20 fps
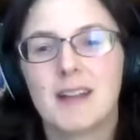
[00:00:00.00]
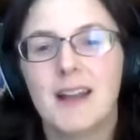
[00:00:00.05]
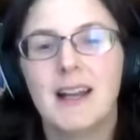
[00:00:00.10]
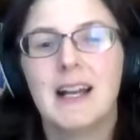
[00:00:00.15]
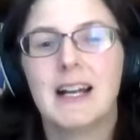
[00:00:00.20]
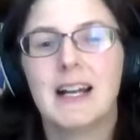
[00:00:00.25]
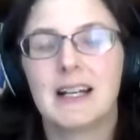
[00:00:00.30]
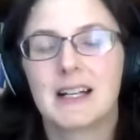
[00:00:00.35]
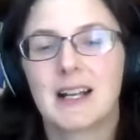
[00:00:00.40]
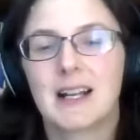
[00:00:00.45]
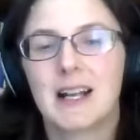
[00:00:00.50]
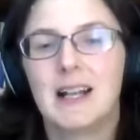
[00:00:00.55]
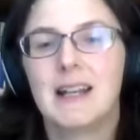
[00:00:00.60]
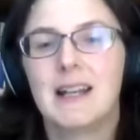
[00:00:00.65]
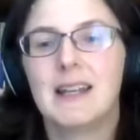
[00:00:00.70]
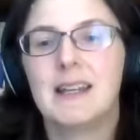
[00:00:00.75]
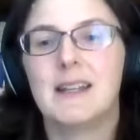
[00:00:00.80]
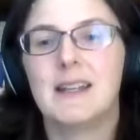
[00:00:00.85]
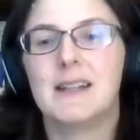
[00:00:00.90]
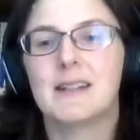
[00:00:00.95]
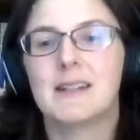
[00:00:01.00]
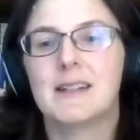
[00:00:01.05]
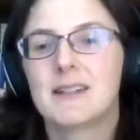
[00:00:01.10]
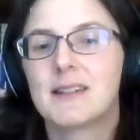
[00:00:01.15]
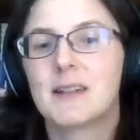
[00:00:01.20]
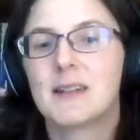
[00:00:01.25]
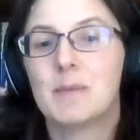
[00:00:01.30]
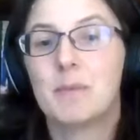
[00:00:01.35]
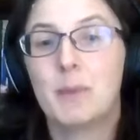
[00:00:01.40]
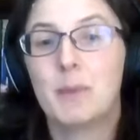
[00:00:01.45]
a clean,
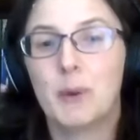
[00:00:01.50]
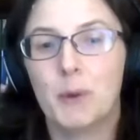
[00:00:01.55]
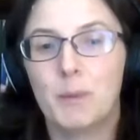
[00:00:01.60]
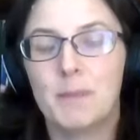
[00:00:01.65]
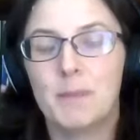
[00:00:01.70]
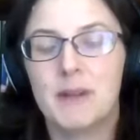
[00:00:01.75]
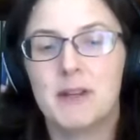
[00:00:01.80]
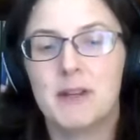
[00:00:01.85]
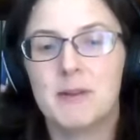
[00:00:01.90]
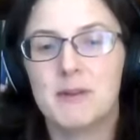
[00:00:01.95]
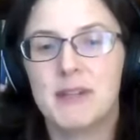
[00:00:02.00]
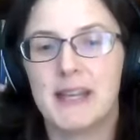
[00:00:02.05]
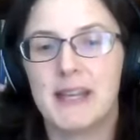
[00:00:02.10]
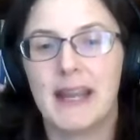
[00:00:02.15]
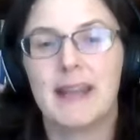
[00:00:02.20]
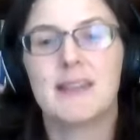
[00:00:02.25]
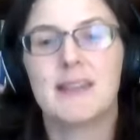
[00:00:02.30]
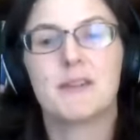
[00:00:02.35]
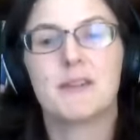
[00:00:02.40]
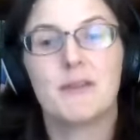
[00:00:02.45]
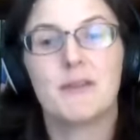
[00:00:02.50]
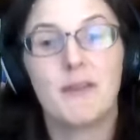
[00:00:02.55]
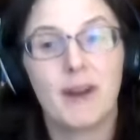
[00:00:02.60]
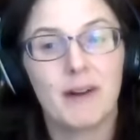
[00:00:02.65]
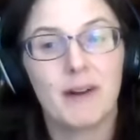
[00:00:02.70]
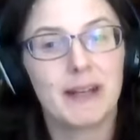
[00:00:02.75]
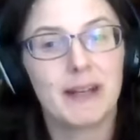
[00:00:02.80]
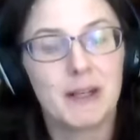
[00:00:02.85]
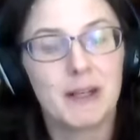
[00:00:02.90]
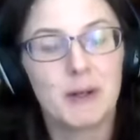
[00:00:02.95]
simple beauty. It's a
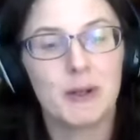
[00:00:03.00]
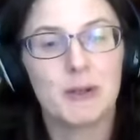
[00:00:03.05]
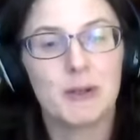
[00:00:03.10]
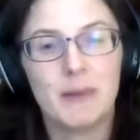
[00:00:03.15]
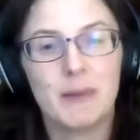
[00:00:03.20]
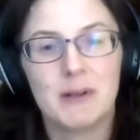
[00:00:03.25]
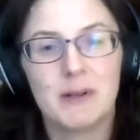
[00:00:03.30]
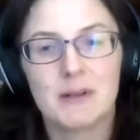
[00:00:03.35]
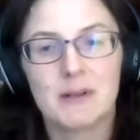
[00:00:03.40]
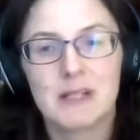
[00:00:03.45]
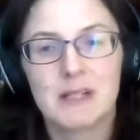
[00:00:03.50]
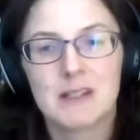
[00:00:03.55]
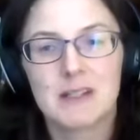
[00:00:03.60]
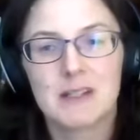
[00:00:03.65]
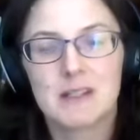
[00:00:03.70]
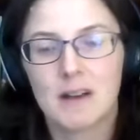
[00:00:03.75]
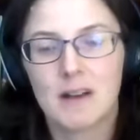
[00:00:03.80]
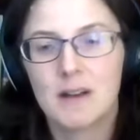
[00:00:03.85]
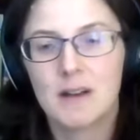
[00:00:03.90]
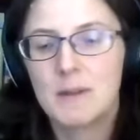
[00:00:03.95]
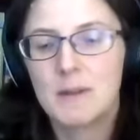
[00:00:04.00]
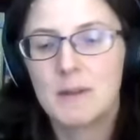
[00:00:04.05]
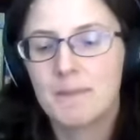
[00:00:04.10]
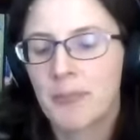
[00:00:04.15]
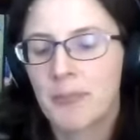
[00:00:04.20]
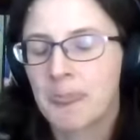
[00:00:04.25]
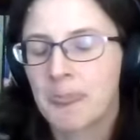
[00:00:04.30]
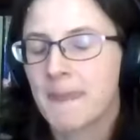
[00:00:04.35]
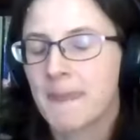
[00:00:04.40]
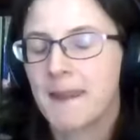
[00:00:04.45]
very good building stone.
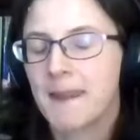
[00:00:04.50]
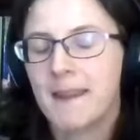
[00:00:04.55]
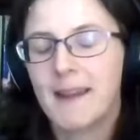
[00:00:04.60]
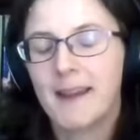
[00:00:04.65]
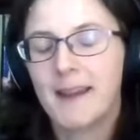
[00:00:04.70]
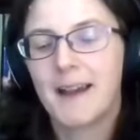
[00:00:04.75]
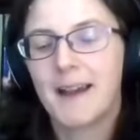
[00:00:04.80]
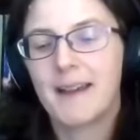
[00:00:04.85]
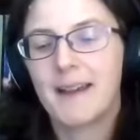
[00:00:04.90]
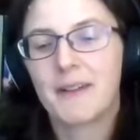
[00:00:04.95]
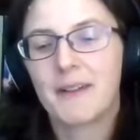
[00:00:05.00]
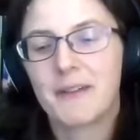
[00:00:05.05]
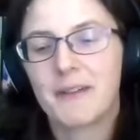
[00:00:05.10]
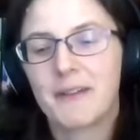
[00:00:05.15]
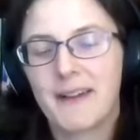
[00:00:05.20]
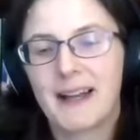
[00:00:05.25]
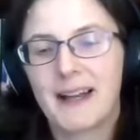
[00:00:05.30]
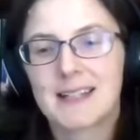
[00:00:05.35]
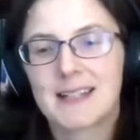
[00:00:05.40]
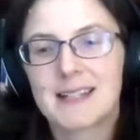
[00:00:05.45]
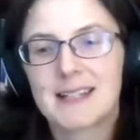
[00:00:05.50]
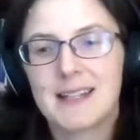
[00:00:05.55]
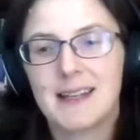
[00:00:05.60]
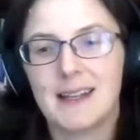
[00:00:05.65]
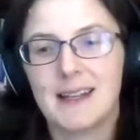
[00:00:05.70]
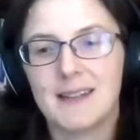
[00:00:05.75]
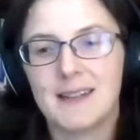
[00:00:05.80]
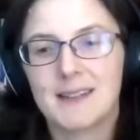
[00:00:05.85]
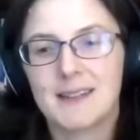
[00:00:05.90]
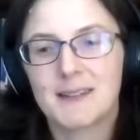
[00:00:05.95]
And the fact
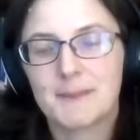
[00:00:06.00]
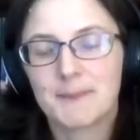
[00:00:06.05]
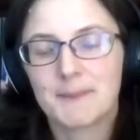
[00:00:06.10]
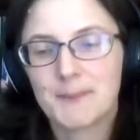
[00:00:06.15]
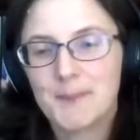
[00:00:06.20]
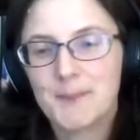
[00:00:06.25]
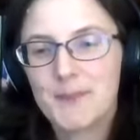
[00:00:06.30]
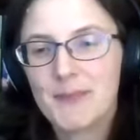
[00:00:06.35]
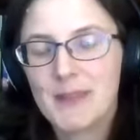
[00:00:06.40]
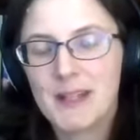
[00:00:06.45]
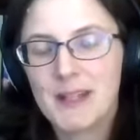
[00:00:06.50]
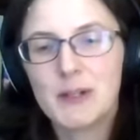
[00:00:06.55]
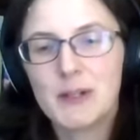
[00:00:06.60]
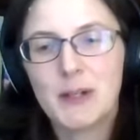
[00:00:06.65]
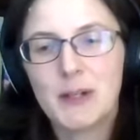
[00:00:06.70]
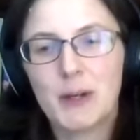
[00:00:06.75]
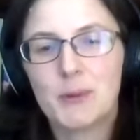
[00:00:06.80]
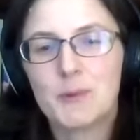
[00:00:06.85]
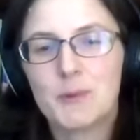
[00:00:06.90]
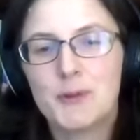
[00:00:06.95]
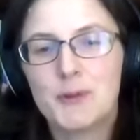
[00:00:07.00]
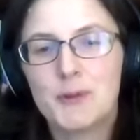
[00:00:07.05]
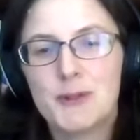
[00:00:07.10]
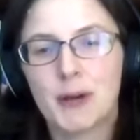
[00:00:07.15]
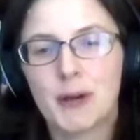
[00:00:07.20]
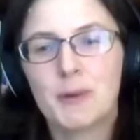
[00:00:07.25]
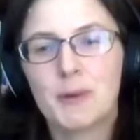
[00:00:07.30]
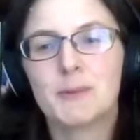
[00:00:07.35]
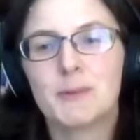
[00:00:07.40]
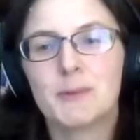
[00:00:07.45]
is,
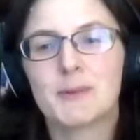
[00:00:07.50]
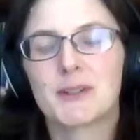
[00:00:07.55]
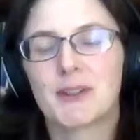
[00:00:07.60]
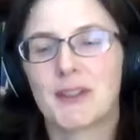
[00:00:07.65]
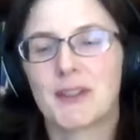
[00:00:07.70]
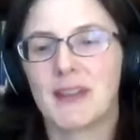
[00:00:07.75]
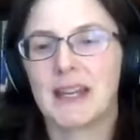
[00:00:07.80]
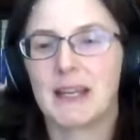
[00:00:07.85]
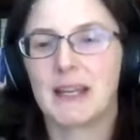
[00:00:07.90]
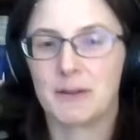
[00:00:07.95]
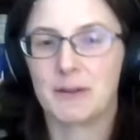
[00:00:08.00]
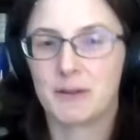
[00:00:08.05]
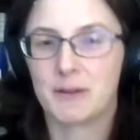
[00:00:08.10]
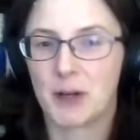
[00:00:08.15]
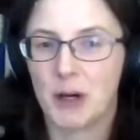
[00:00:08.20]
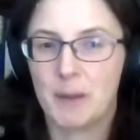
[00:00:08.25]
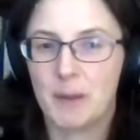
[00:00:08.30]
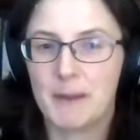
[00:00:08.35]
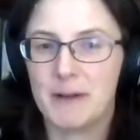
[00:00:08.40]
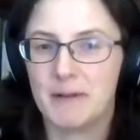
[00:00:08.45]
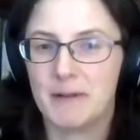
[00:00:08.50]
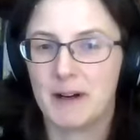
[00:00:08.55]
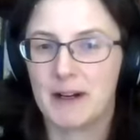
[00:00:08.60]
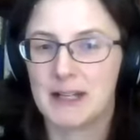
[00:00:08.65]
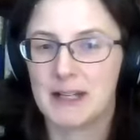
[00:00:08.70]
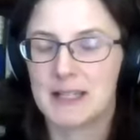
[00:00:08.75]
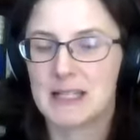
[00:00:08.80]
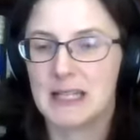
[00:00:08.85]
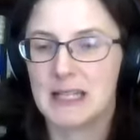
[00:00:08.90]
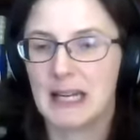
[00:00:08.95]
don't think of
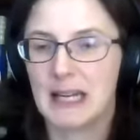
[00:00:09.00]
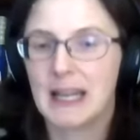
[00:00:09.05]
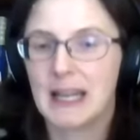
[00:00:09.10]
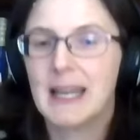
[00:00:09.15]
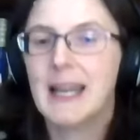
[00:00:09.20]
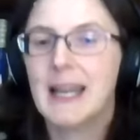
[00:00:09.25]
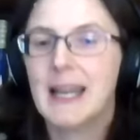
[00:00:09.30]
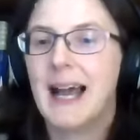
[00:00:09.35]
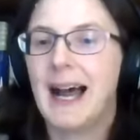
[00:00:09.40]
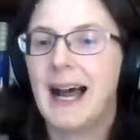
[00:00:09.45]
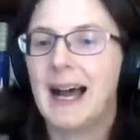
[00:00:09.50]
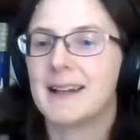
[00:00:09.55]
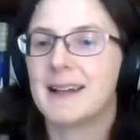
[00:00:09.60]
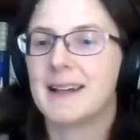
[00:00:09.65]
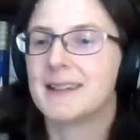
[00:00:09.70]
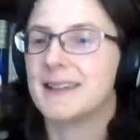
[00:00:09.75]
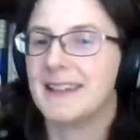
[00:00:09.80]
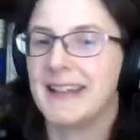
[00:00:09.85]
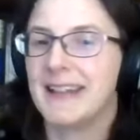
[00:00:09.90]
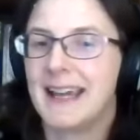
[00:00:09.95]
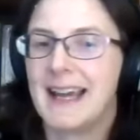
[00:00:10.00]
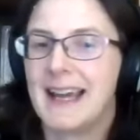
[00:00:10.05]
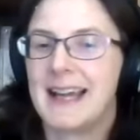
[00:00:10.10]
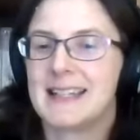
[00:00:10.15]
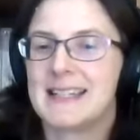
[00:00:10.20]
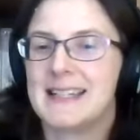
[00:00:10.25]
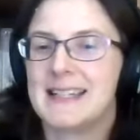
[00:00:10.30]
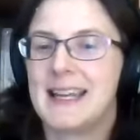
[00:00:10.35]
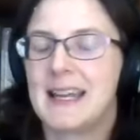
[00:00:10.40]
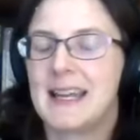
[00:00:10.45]
copywriting as an
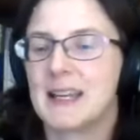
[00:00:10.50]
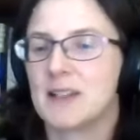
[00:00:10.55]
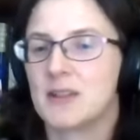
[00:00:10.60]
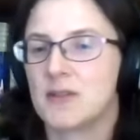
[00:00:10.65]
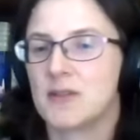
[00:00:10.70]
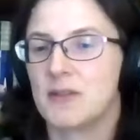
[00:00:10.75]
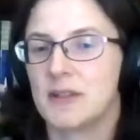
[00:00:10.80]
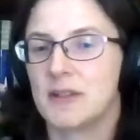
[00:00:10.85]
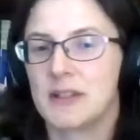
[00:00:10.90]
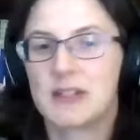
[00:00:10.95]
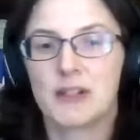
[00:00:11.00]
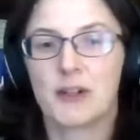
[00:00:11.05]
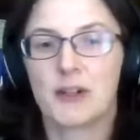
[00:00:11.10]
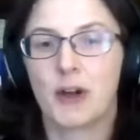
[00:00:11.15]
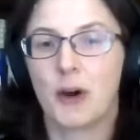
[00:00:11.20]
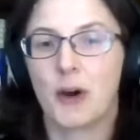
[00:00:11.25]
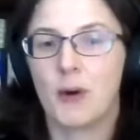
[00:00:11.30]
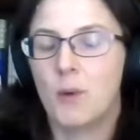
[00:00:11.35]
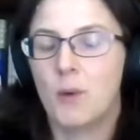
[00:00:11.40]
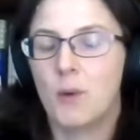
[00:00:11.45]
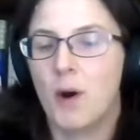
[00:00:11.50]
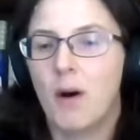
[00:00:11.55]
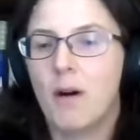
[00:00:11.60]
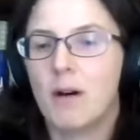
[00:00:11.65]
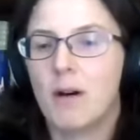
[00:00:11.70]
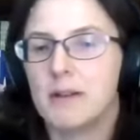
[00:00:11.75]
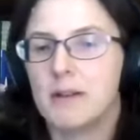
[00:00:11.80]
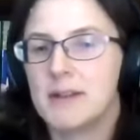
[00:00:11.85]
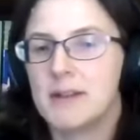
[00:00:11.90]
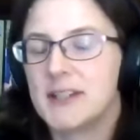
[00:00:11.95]
added extra to go
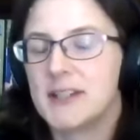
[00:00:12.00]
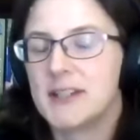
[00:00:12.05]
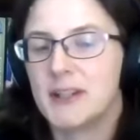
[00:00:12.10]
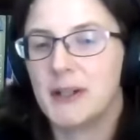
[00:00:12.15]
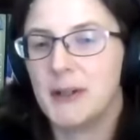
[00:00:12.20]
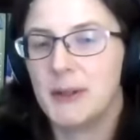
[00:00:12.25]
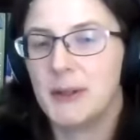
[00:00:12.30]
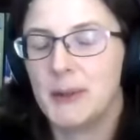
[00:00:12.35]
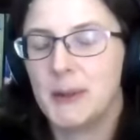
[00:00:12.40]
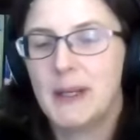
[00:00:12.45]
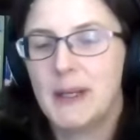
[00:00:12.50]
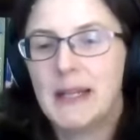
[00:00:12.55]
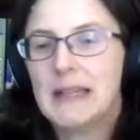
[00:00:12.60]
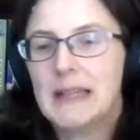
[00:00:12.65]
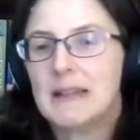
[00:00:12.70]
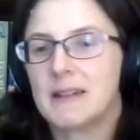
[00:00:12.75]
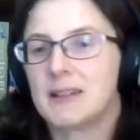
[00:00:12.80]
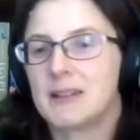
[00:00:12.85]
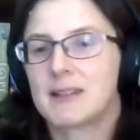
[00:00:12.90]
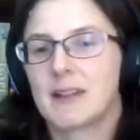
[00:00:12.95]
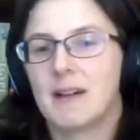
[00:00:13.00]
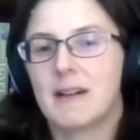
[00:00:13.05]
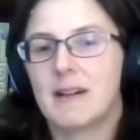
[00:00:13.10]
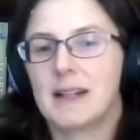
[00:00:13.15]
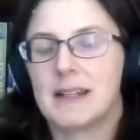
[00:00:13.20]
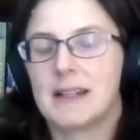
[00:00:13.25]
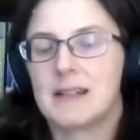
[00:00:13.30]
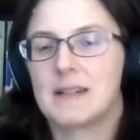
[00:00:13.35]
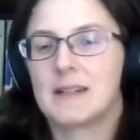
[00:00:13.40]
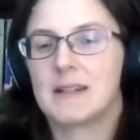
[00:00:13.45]
on to the
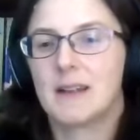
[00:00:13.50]
side